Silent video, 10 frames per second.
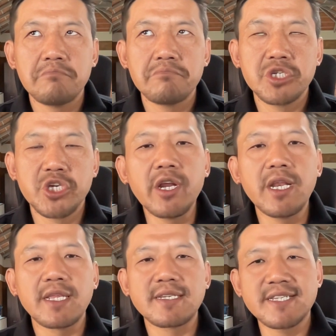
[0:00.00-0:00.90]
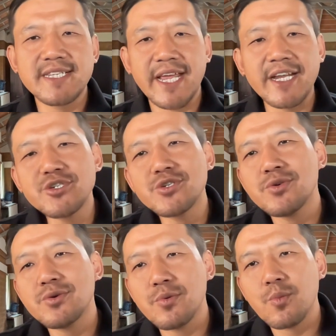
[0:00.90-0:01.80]
journalists tend
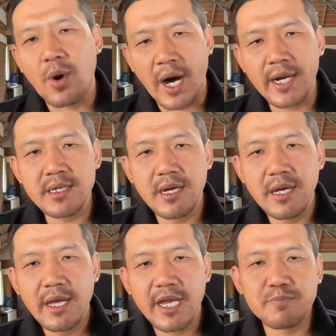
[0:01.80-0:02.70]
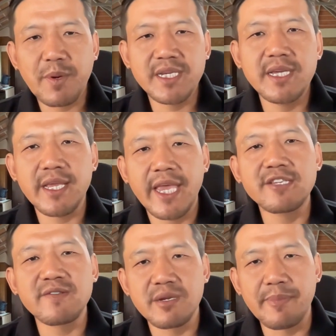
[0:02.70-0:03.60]
to want, especially in the case
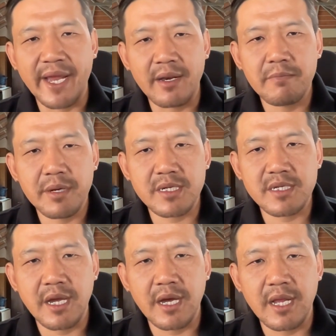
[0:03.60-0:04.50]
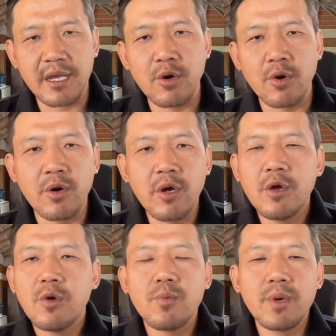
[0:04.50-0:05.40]
of Tibet, because they are like, oh,
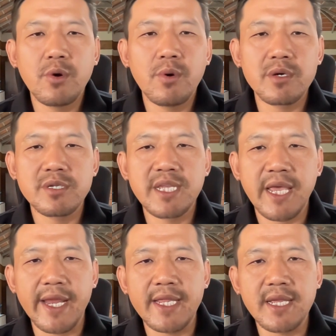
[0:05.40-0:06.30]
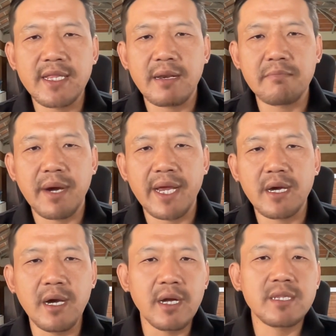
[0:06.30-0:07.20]
we don't want to say anything that might
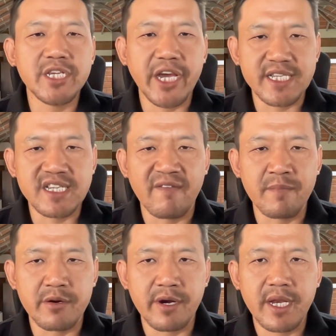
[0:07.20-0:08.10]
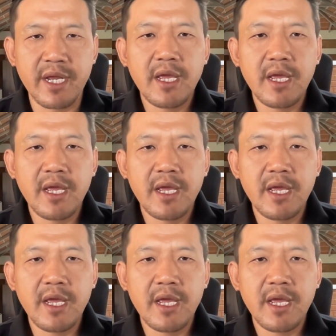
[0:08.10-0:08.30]
irk the Chinese government, right?